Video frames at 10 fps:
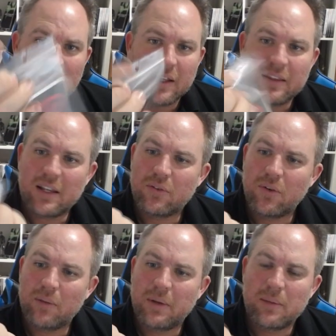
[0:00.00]
That's
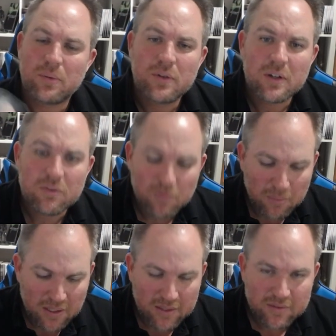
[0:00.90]
right, people, you can
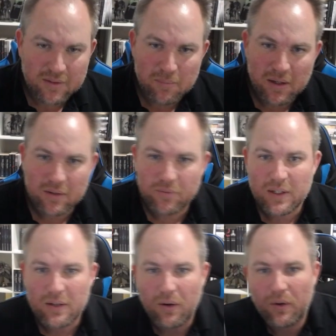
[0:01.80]
replace the mouse
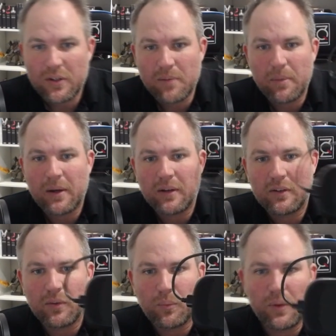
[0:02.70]
feet on your
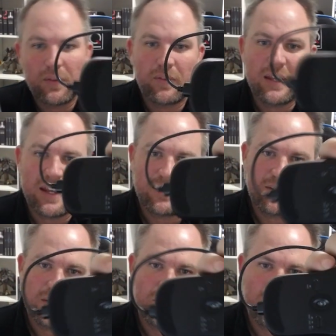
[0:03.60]
mouse with the S
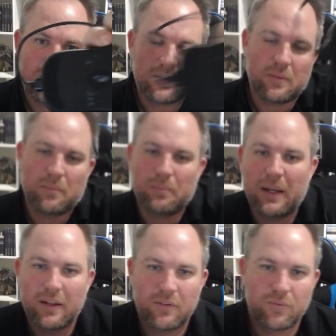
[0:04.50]
series
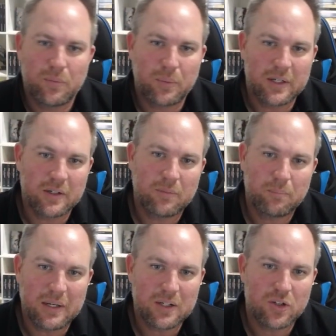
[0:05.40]
mouse for Benq
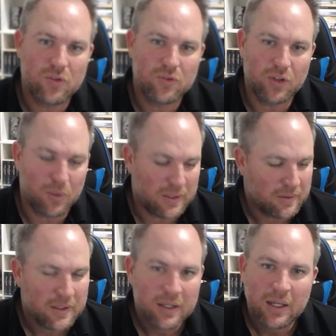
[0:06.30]
Zowie.
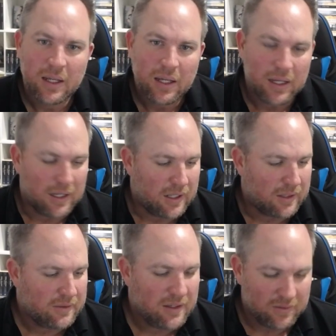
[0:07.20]

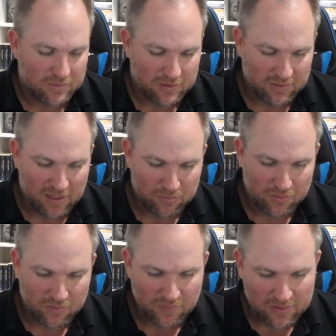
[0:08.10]
That is just
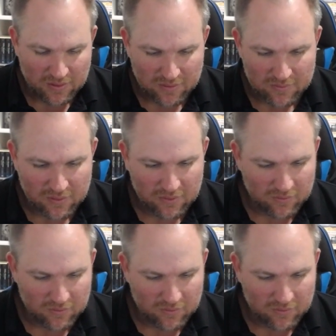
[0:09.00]
absolutely fantastic.